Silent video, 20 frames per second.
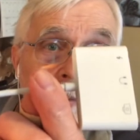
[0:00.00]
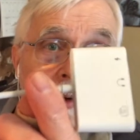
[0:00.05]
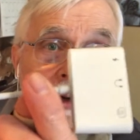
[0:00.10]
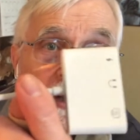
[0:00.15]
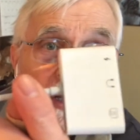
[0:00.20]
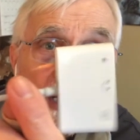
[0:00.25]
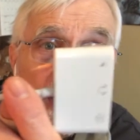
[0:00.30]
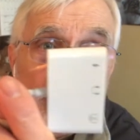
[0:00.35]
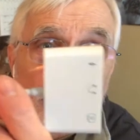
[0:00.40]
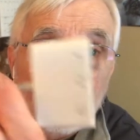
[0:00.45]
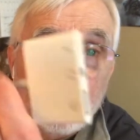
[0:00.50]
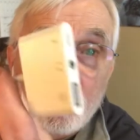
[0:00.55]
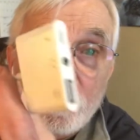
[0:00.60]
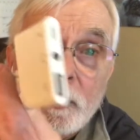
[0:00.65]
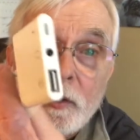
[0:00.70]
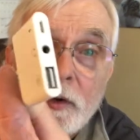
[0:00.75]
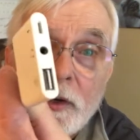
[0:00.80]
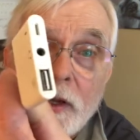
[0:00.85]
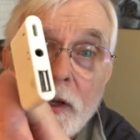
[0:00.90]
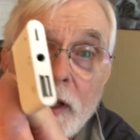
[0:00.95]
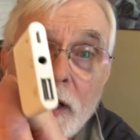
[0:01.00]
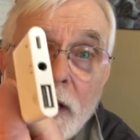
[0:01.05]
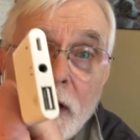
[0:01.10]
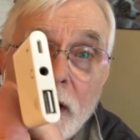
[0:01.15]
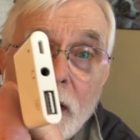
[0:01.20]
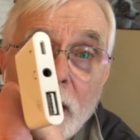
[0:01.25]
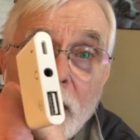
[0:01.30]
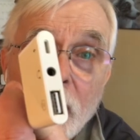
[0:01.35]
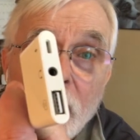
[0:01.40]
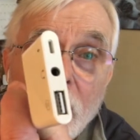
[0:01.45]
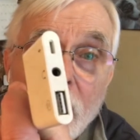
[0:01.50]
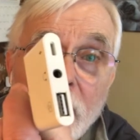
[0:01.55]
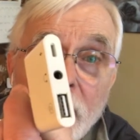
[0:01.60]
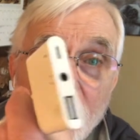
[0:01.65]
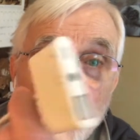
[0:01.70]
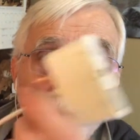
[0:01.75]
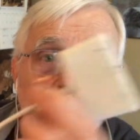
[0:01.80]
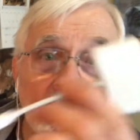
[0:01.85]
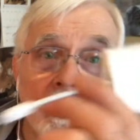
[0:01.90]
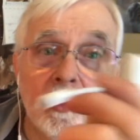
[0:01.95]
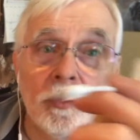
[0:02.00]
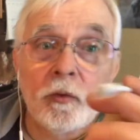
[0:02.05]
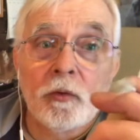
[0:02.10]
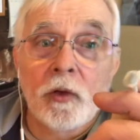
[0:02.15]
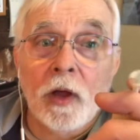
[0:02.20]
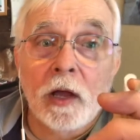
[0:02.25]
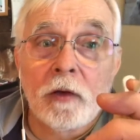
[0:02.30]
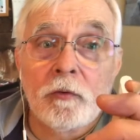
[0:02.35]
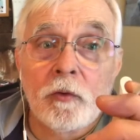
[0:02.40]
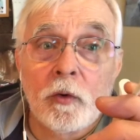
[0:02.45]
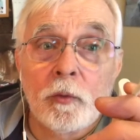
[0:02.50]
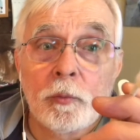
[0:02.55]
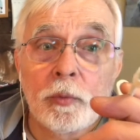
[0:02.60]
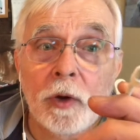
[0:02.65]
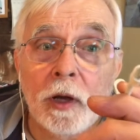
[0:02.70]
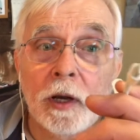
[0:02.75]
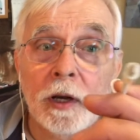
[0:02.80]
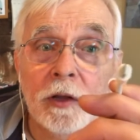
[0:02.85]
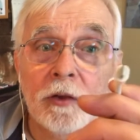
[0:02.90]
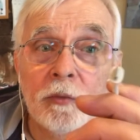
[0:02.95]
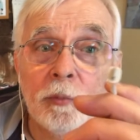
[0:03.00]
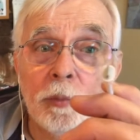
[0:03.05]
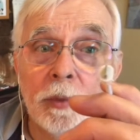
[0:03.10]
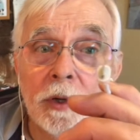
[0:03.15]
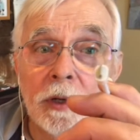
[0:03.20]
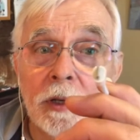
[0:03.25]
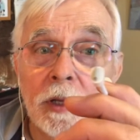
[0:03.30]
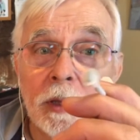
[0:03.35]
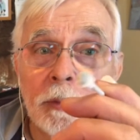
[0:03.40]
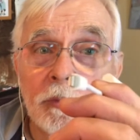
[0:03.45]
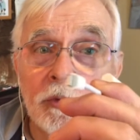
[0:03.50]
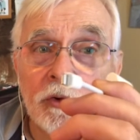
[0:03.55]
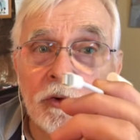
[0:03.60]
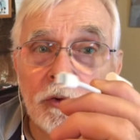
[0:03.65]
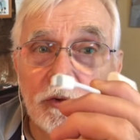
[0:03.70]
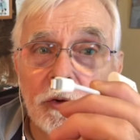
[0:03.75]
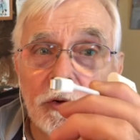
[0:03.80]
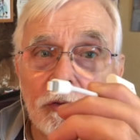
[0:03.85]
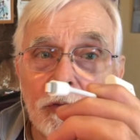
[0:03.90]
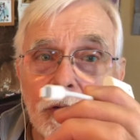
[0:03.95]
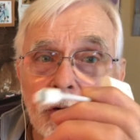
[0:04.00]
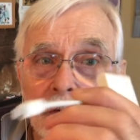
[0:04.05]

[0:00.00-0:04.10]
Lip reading: adapter, I happen to use iPhone products, but I'm sure they're there